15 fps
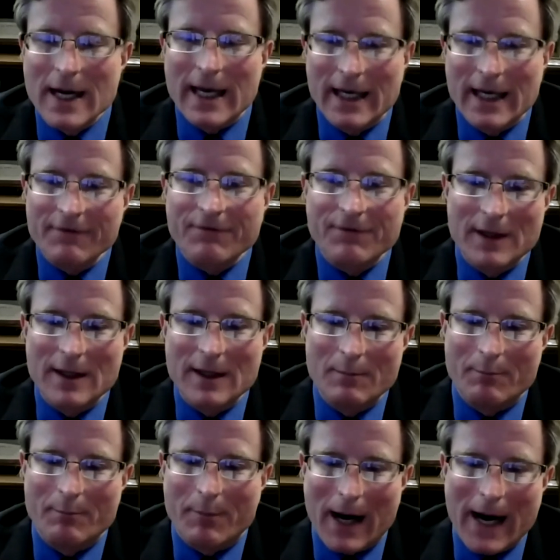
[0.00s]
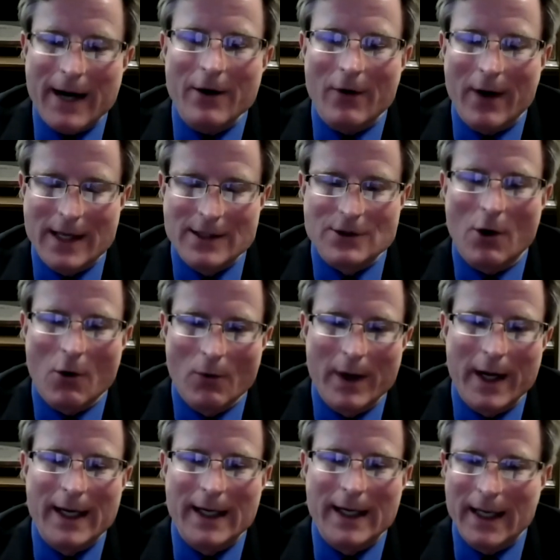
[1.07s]
if the buyer has
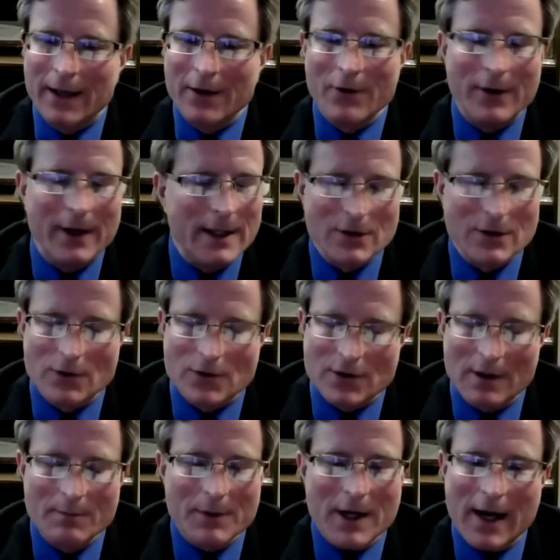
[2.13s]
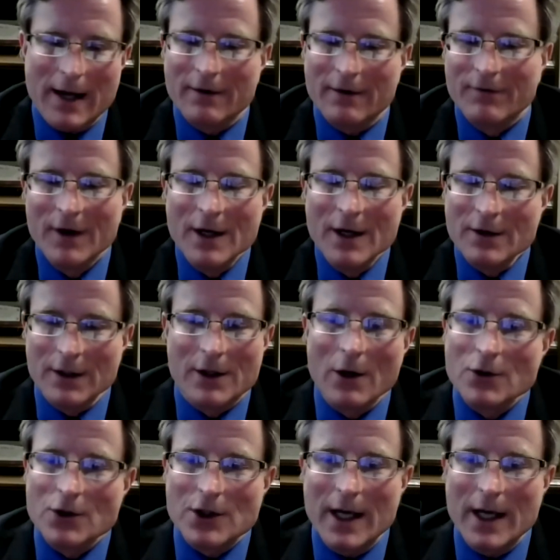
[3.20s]
already entered into some kind of
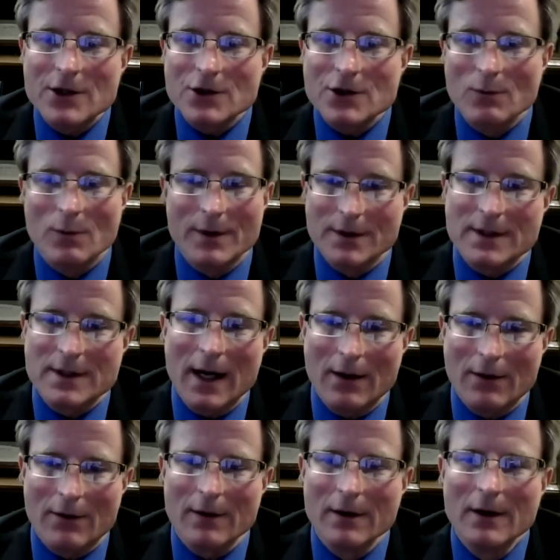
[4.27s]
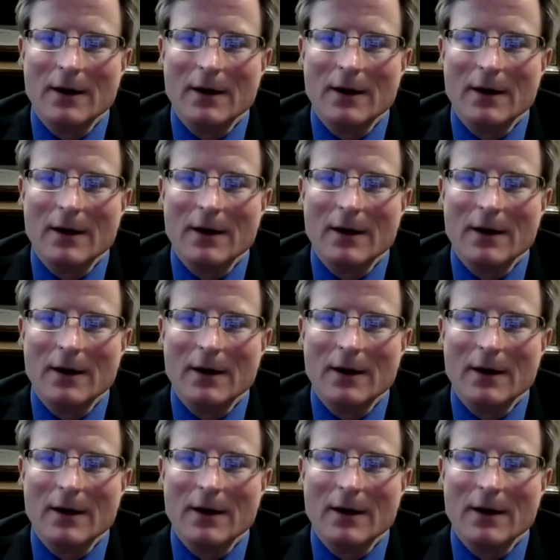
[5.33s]
negotiation with a seller.